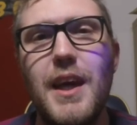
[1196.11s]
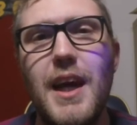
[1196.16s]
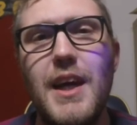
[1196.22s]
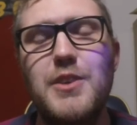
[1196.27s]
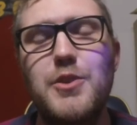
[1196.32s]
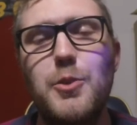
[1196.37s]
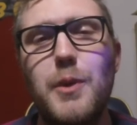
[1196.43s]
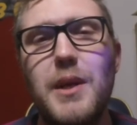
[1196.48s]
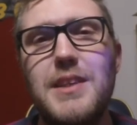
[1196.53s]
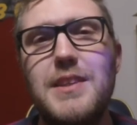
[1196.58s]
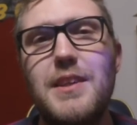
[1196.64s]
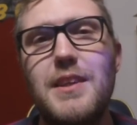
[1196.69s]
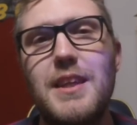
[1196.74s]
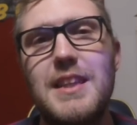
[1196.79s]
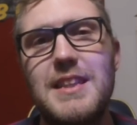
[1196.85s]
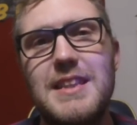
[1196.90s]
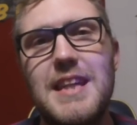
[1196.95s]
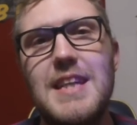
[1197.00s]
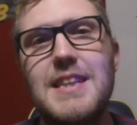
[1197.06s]
As always,
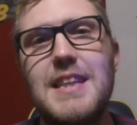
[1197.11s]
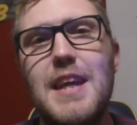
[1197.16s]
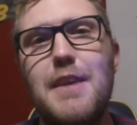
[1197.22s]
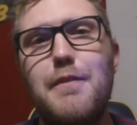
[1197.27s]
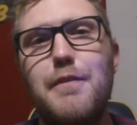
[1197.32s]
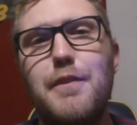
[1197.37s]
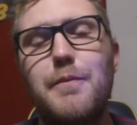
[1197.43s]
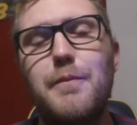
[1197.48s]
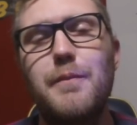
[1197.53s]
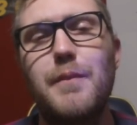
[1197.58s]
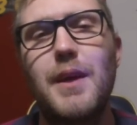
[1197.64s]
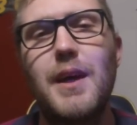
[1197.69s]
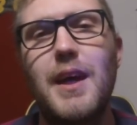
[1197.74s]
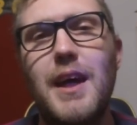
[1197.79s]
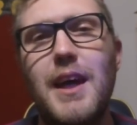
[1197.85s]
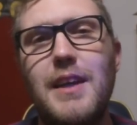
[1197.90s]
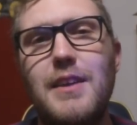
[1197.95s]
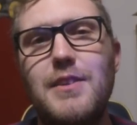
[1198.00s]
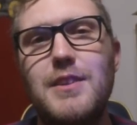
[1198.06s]
stay safe
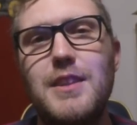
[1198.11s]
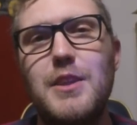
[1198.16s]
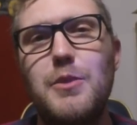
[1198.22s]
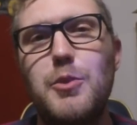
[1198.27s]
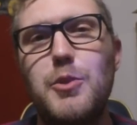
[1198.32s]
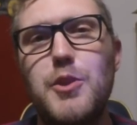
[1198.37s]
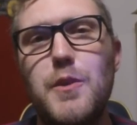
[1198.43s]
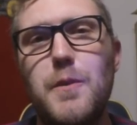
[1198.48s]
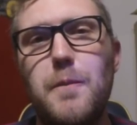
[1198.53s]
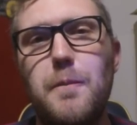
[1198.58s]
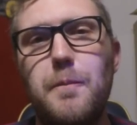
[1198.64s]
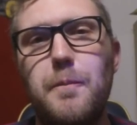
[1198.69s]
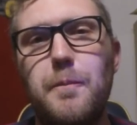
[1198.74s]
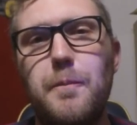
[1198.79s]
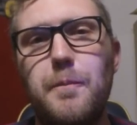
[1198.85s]
and I'll see you all soon.